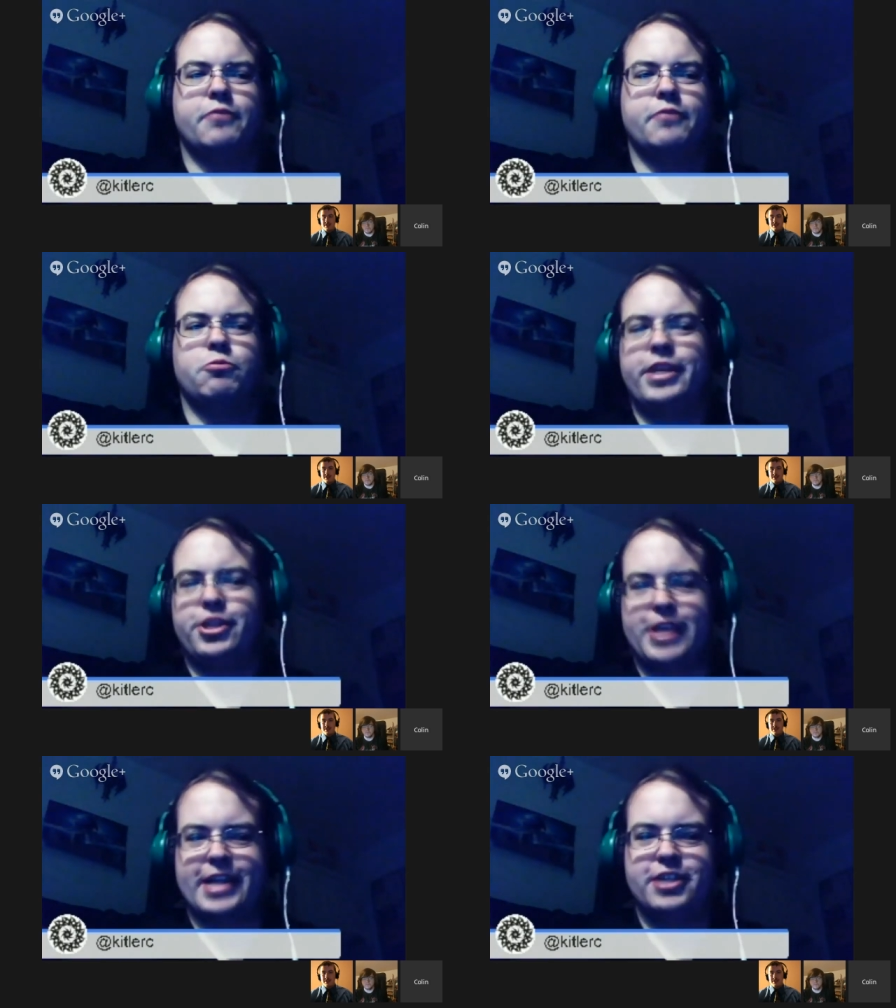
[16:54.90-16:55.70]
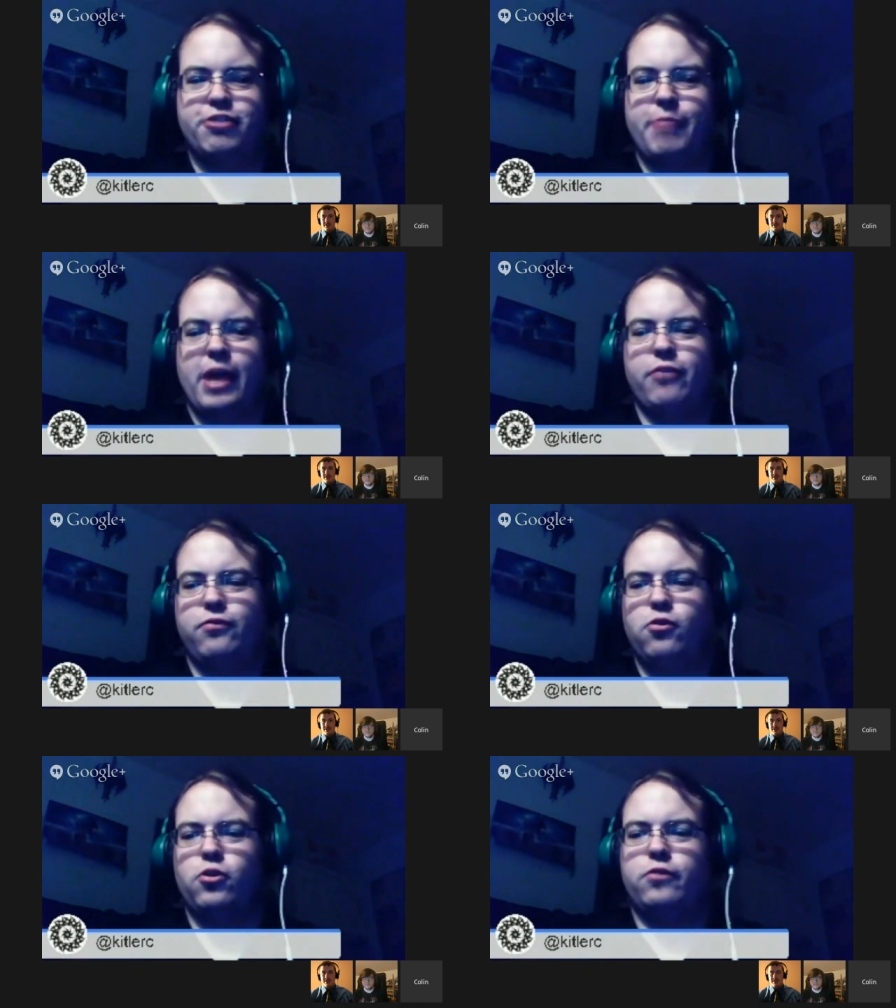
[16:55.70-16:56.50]
When you get to about
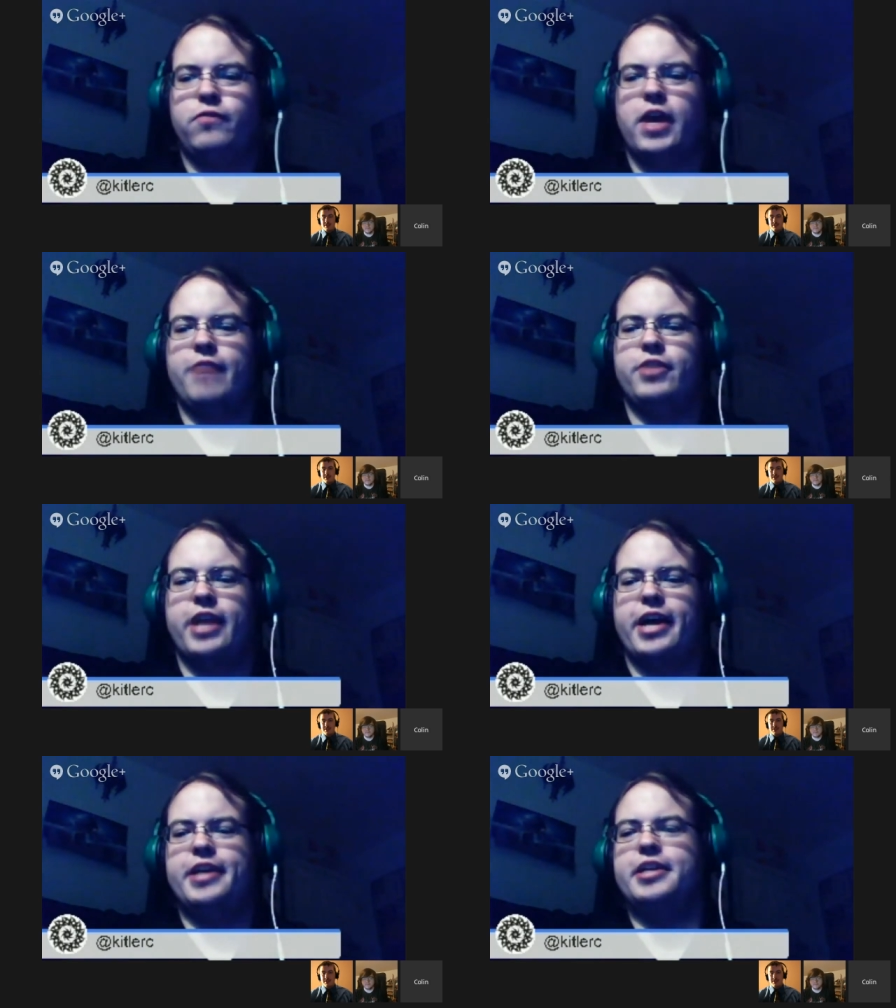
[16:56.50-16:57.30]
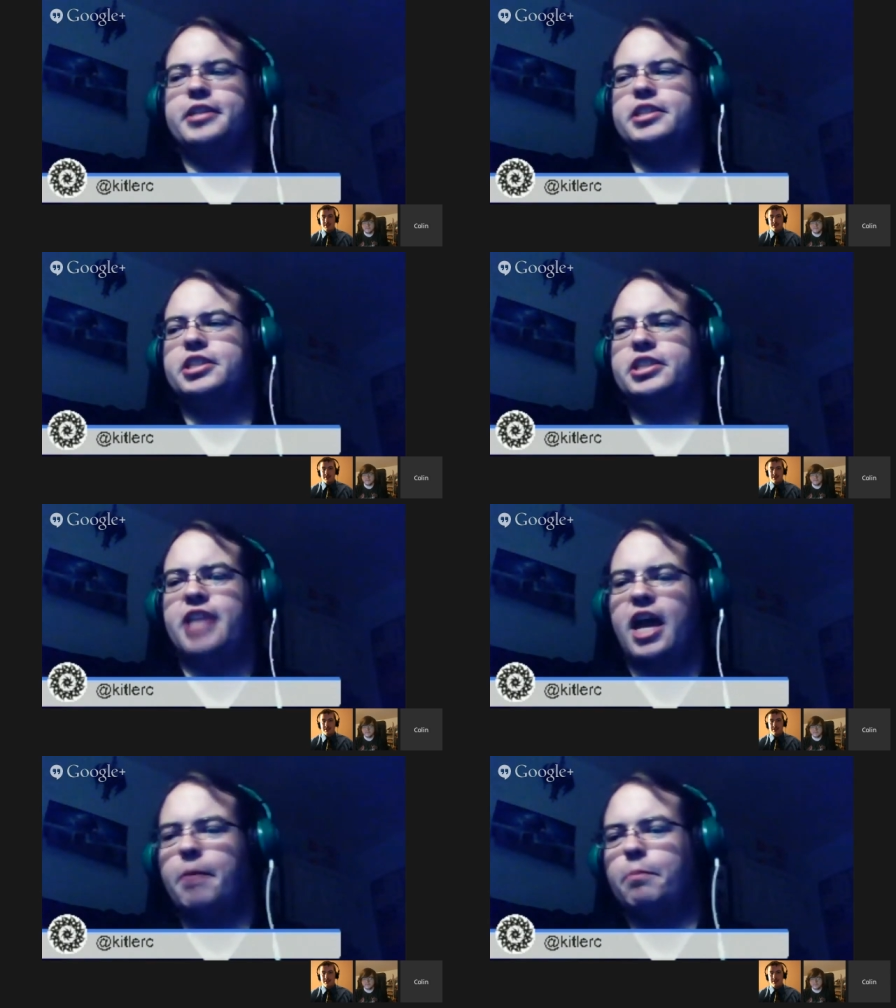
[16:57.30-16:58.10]
4 or 5, you kind of
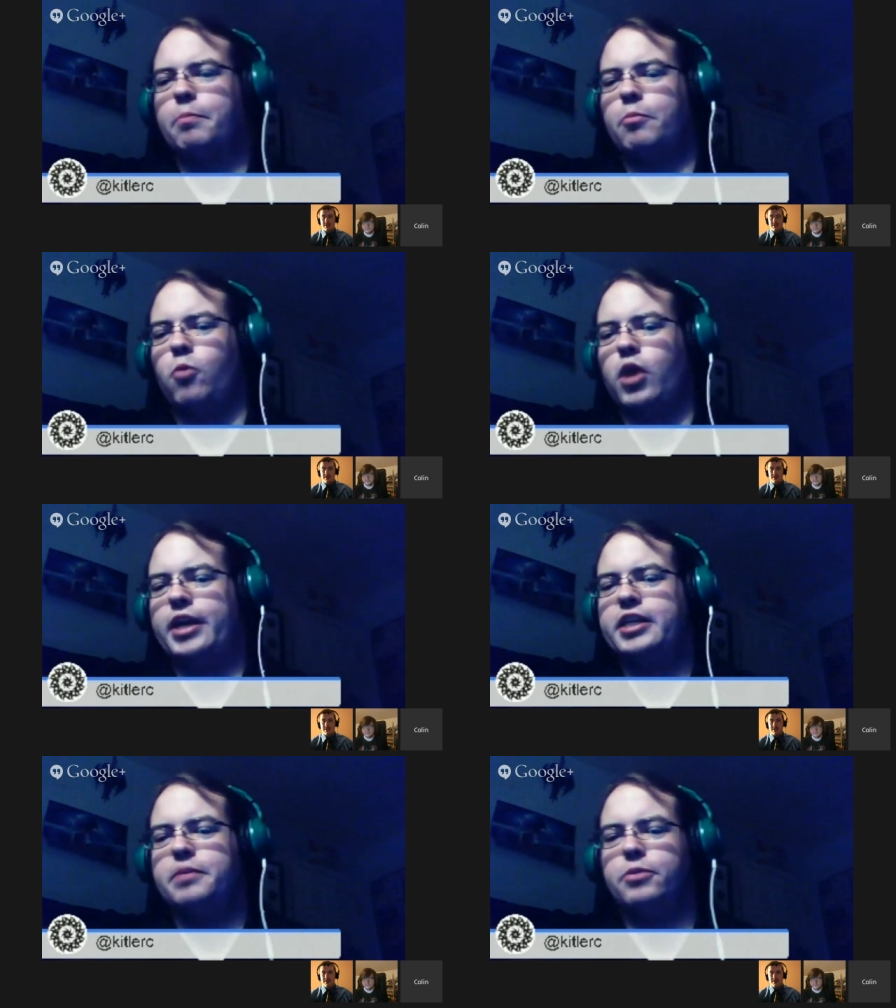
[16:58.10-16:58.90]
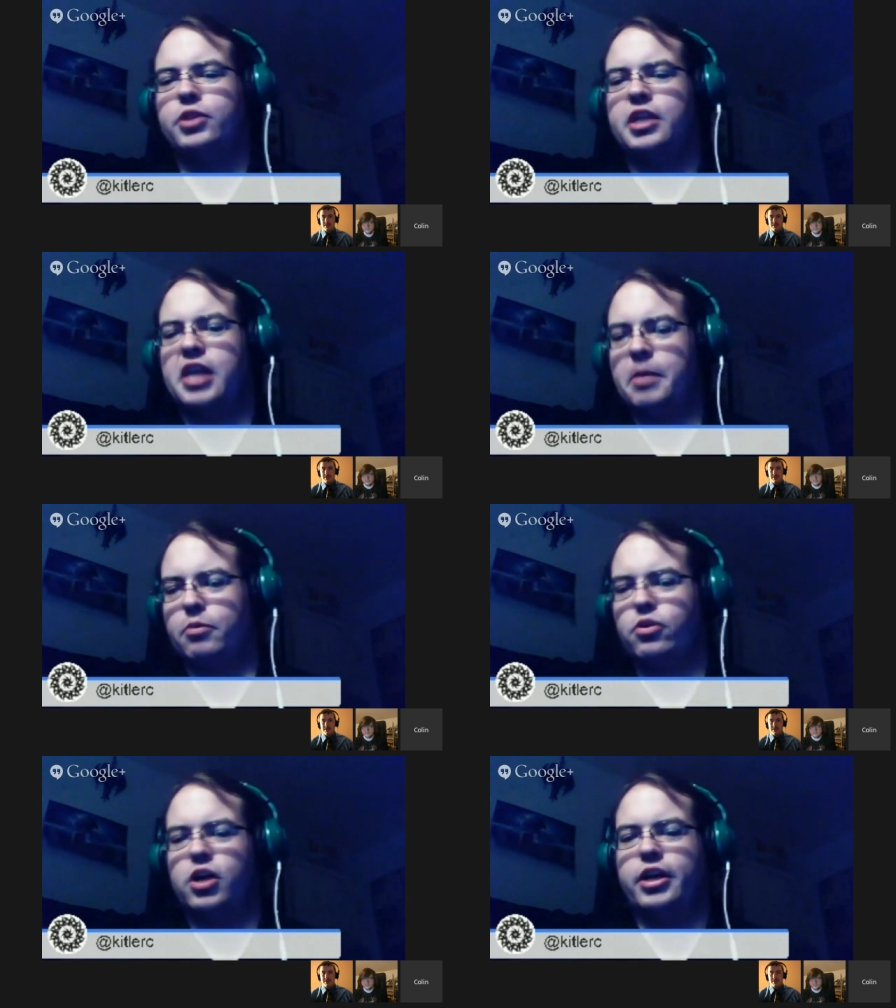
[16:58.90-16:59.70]
stop wanting to put the
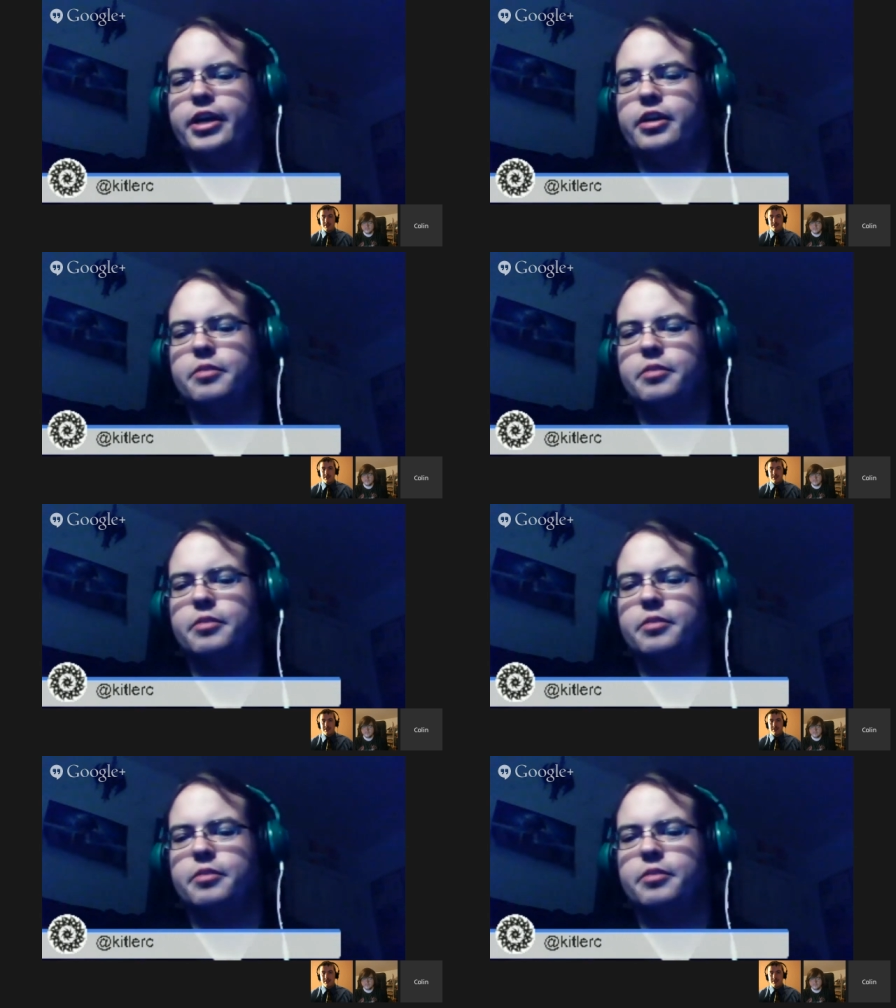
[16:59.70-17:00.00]
number on it,